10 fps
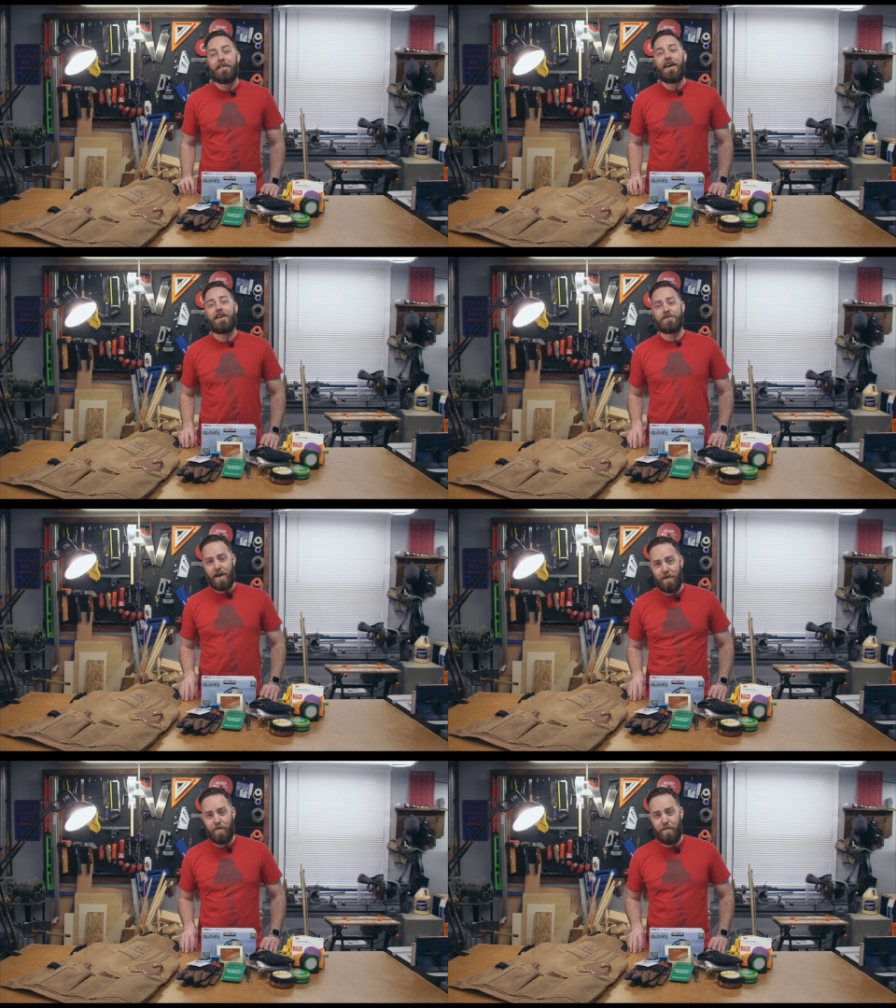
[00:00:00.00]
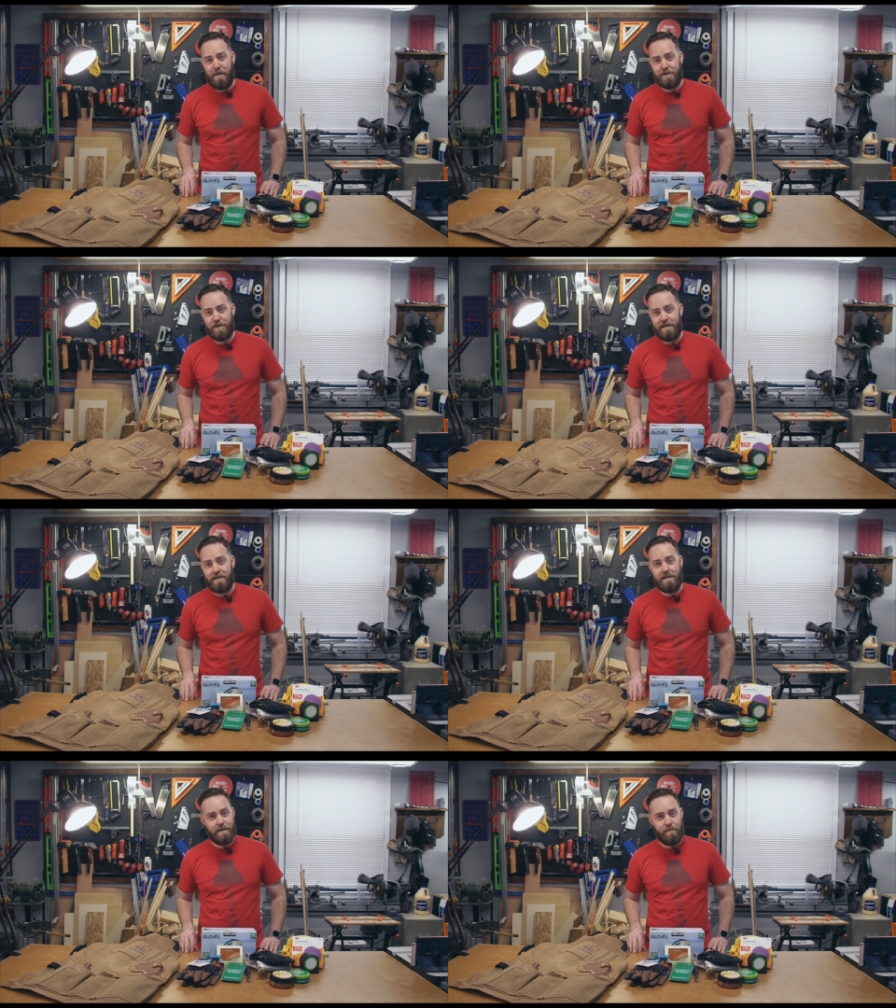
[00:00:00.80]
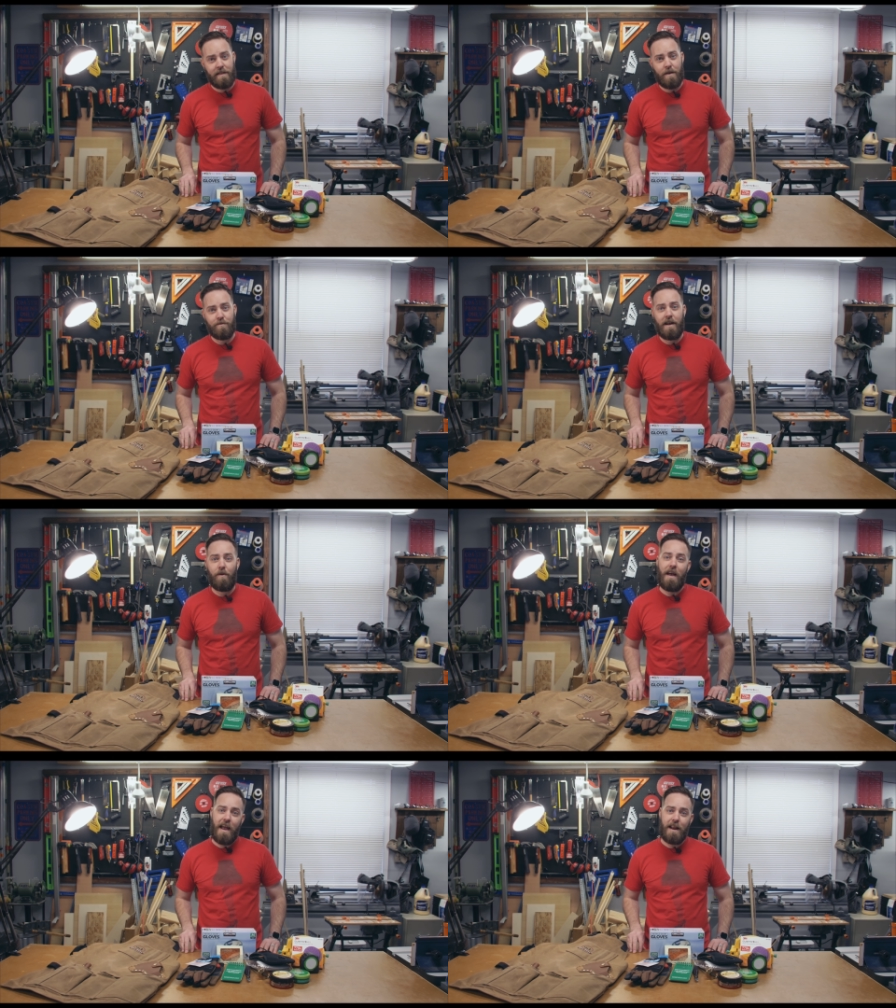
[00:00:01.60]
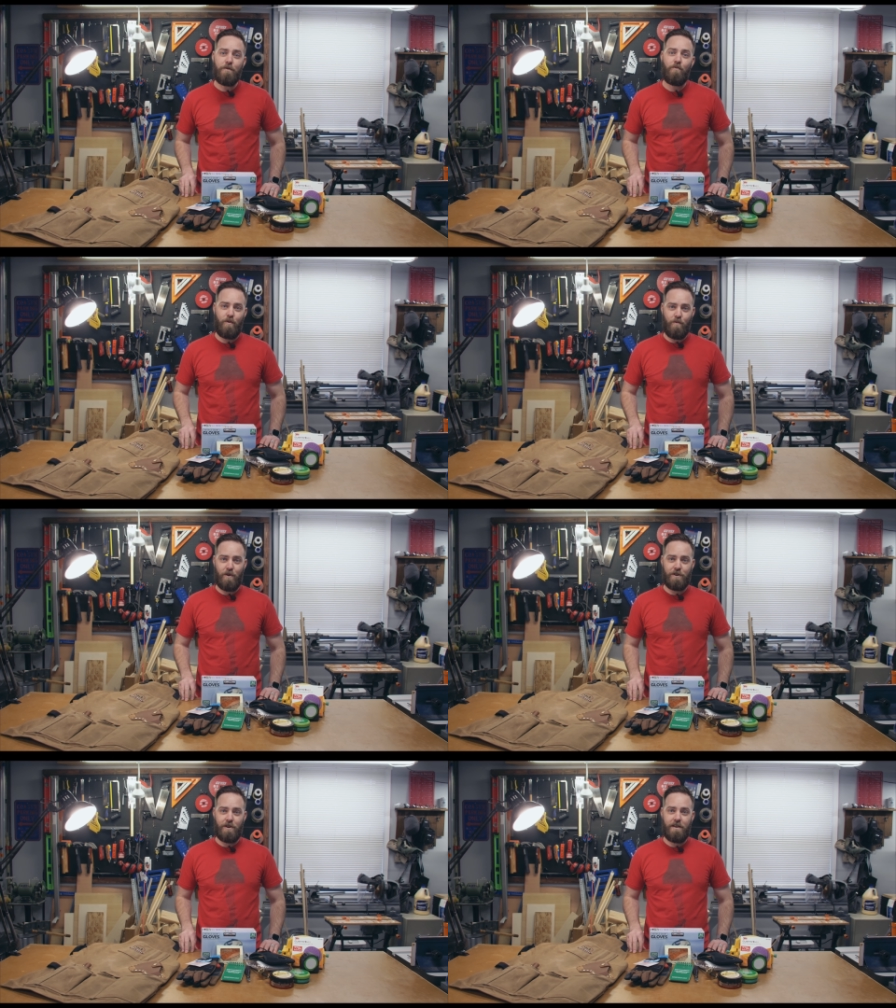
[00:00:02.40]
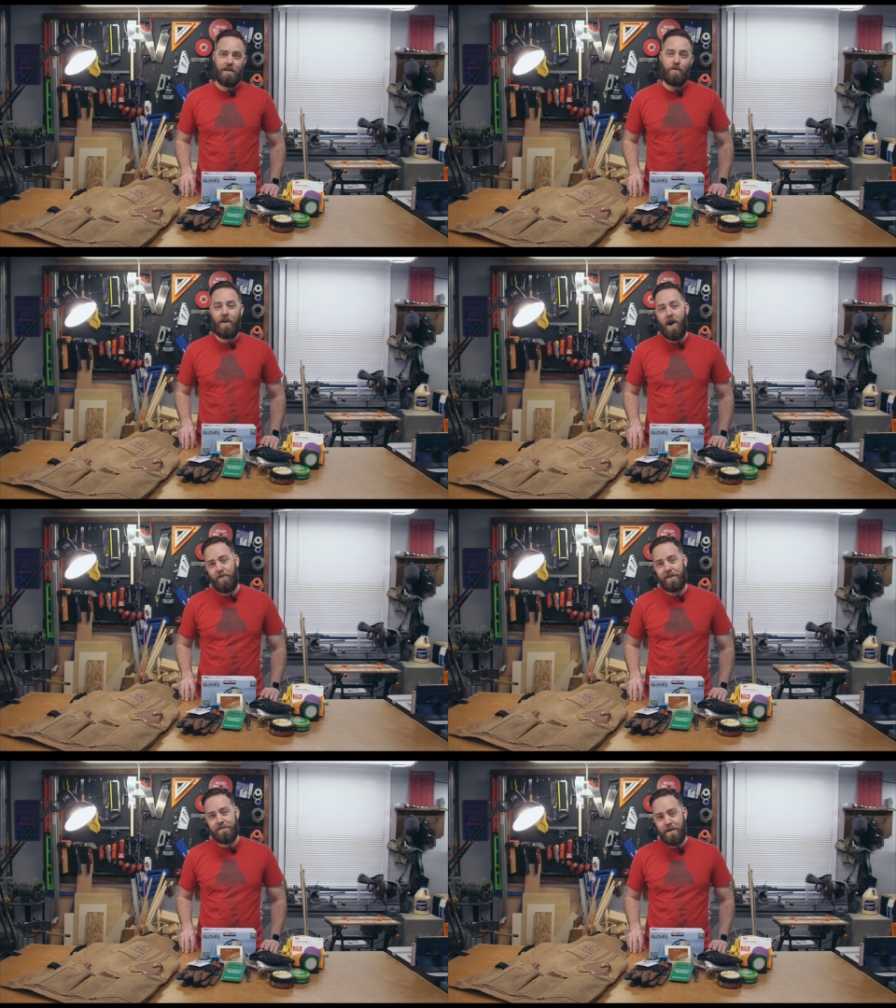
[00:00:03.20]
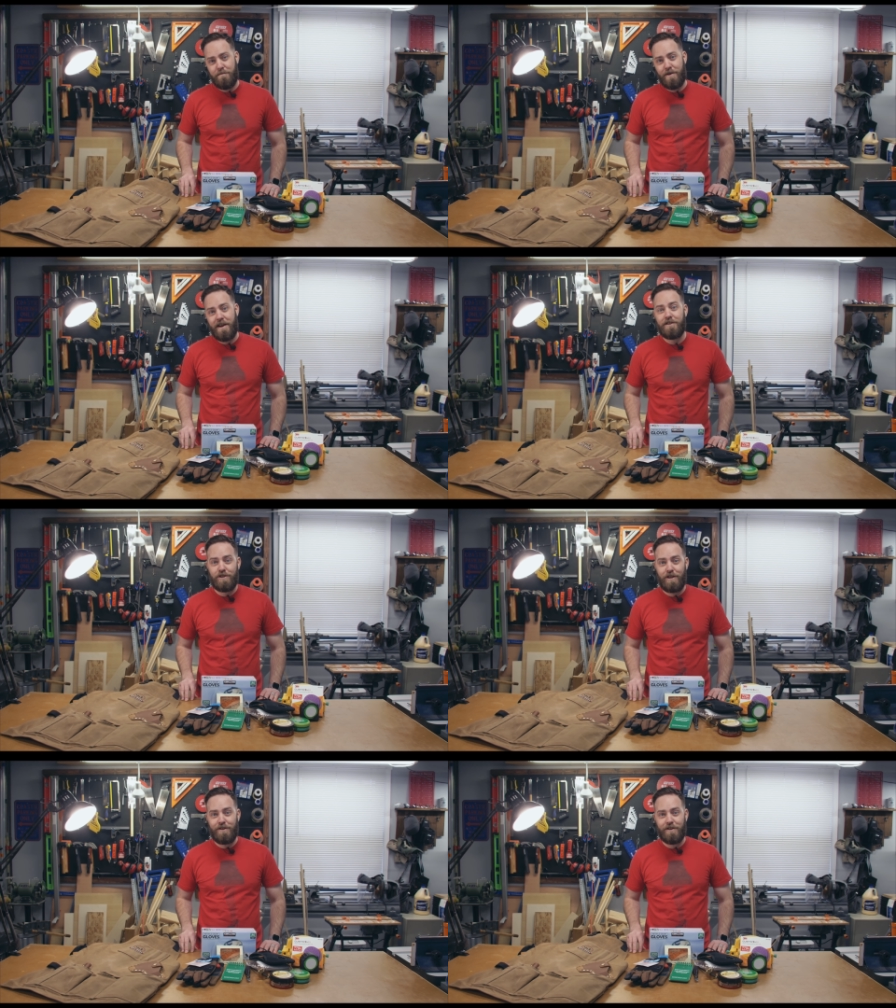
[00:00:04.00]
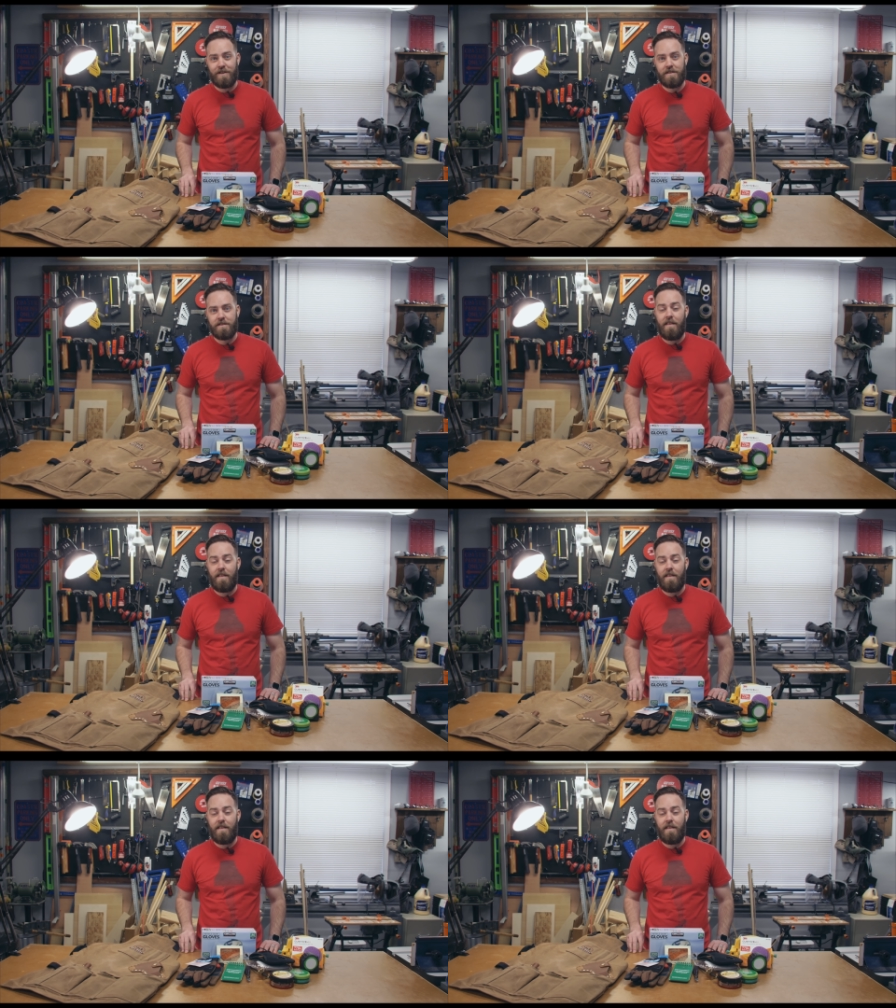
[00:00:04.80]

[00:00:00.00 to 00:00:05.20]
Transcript: my last honorable mention is something that will help any woodworker with hauling lumber and sheet goods,